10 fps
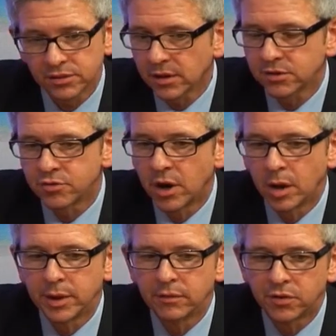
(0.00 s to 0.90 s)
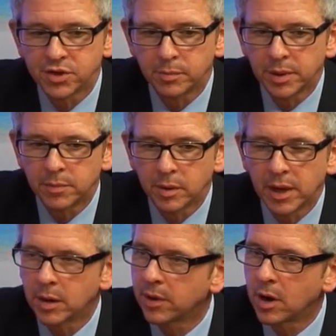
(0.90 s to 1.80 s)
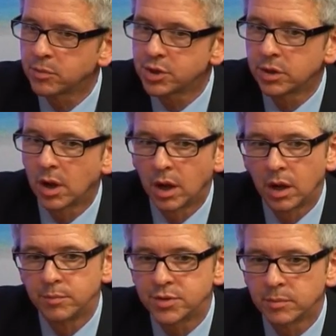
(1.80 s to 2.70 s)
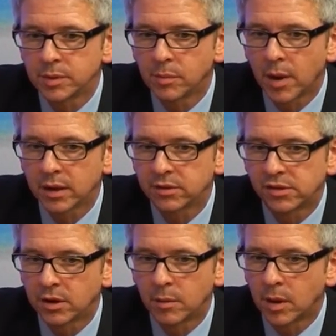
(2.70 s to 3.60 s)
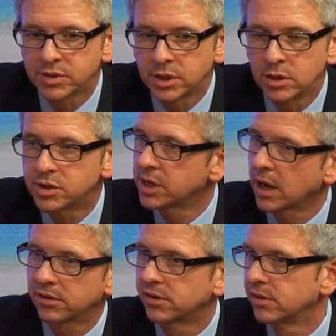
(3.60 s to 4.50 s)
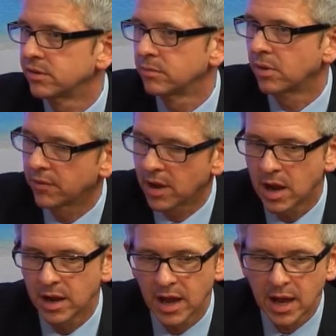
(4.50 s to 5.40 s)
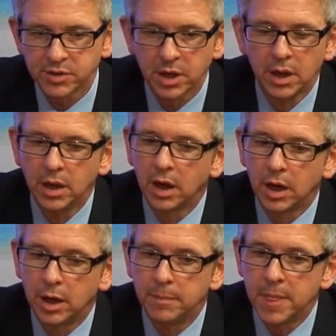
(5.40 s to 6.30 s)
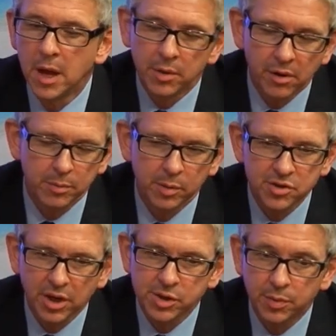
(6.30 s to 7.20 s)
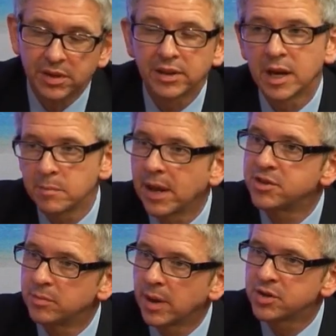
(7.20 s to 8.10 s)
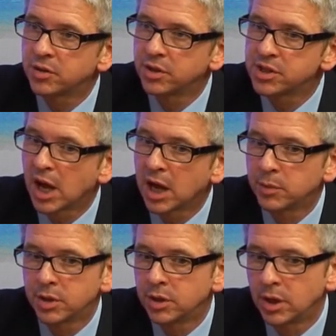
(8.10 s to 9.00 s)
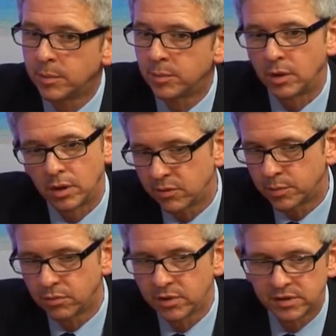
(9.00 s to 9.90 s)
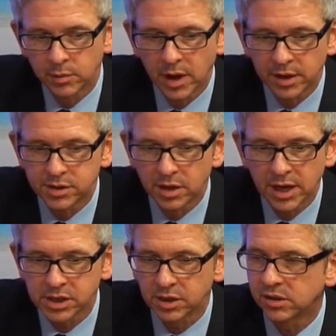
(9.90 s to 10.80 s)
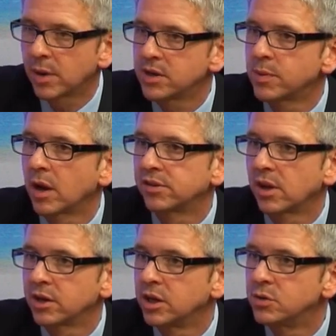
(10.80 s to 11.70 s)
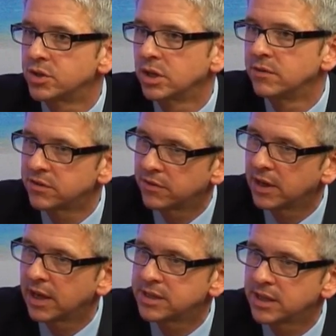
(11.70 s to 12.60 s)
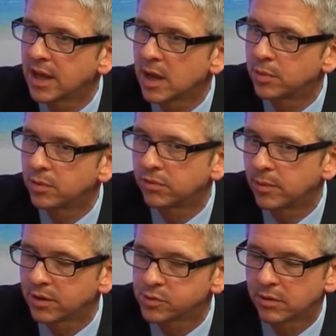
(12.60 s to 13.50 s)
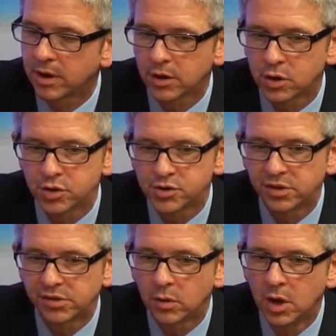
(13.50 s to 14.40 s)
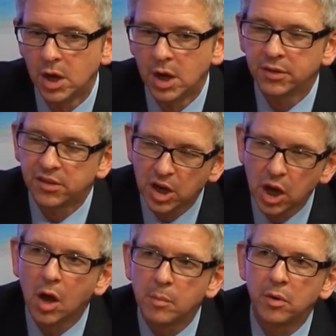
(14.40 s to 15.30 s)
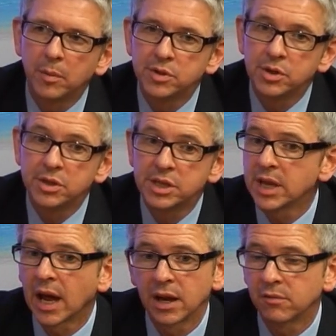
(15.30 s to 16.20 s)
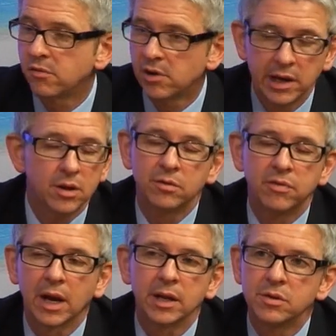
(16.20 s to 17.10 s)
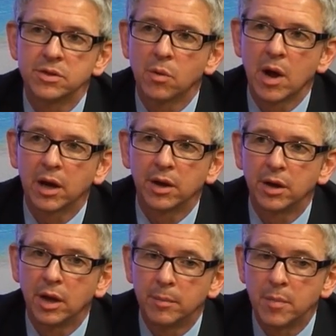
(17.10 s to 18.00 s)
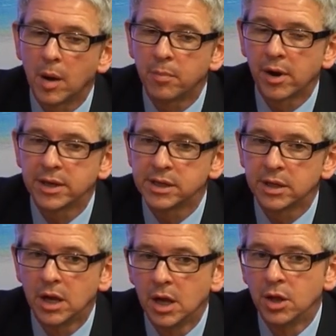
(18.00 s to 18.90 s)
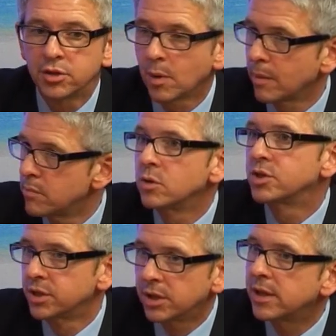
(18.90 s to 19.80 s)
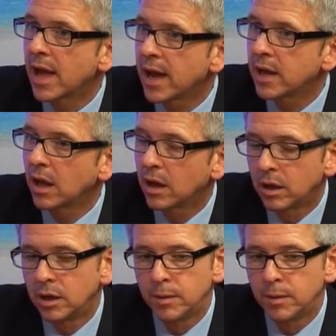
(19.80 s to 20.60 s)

That's right. I mean, for some people it may not be an option. Some people might obviously use taxis and private hire cabs. But you're right, public transport is getting better and better all the time. And at Liverpool recently we had National Express starting new service feeding into the airport from elsewhere around the country. So there's a lot more opportunities, and at really good value as well, and operating throughout most of the day.